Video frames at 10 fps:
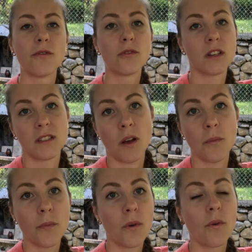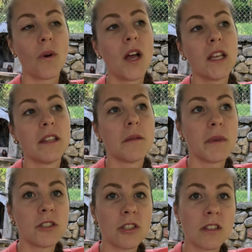For example, they
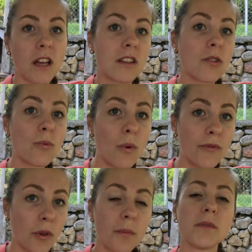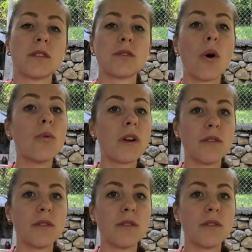mentioned that the rooftop is all